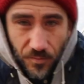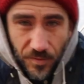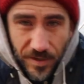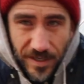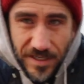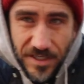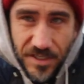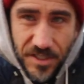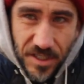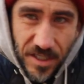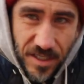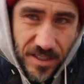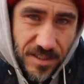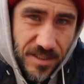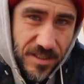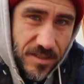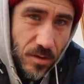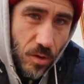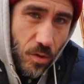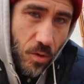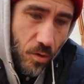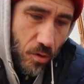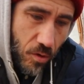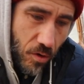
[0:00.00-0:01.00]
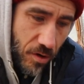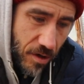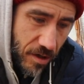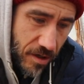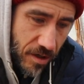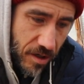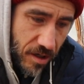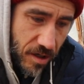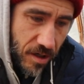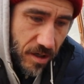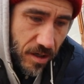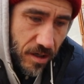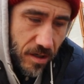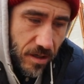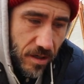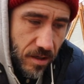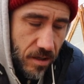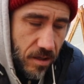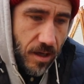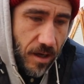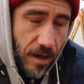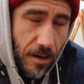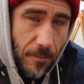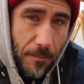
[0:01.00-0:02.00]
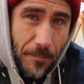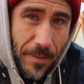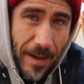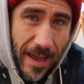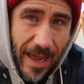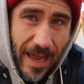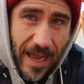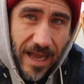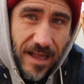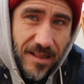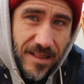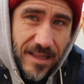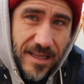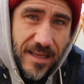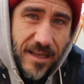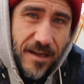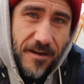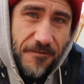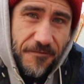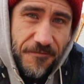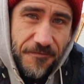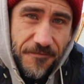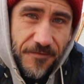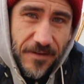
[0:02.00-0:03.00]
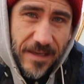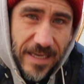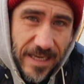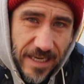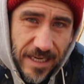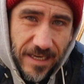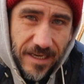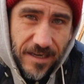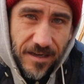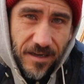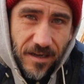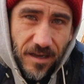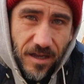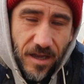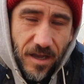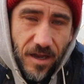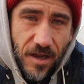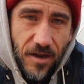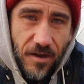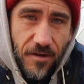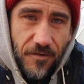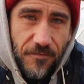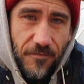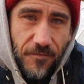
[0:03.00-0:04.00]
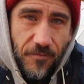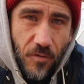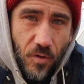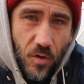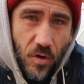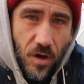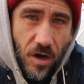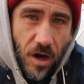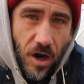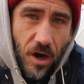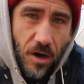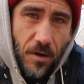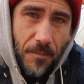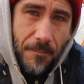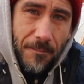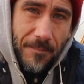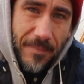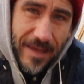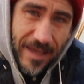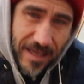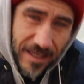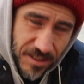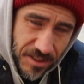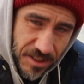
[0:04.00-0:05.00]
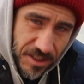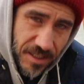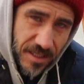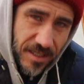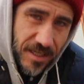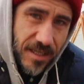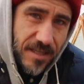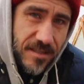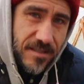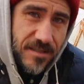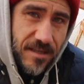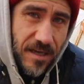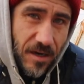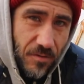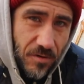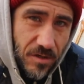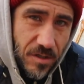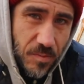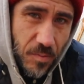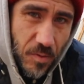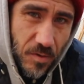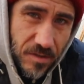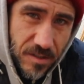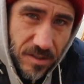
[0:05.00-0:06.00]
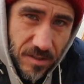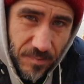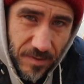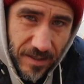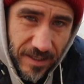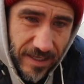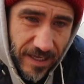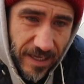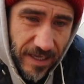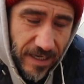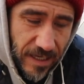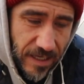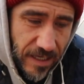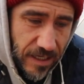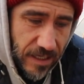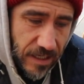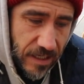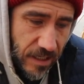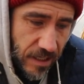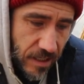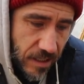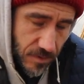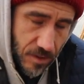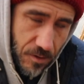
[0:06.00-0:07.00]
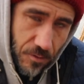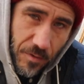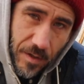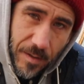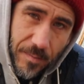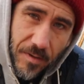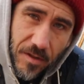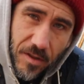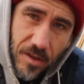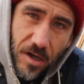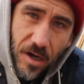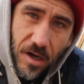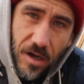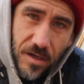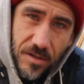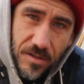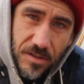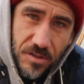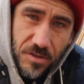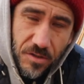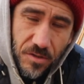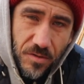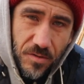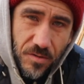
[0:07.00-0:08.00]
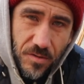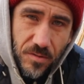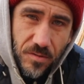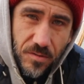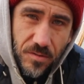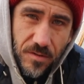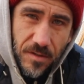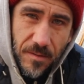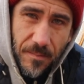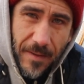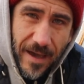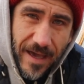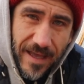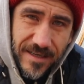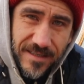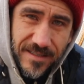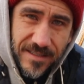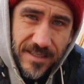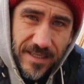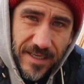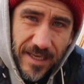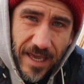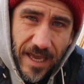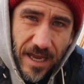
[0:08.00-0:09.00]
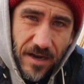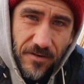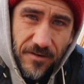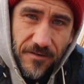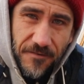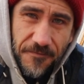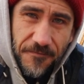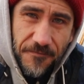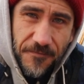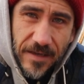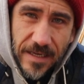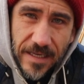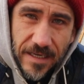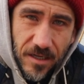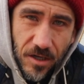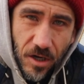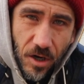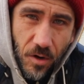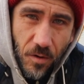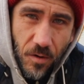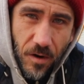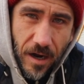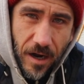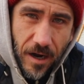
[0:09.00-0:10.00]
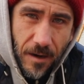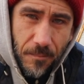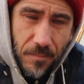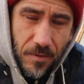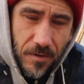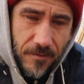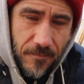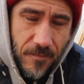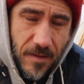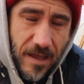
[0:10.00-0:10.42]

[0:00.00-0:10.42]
we just ordered a pallet of feed for our meat chickens that we're supposed to be getting. We belong to the Madison County Feed Co-op.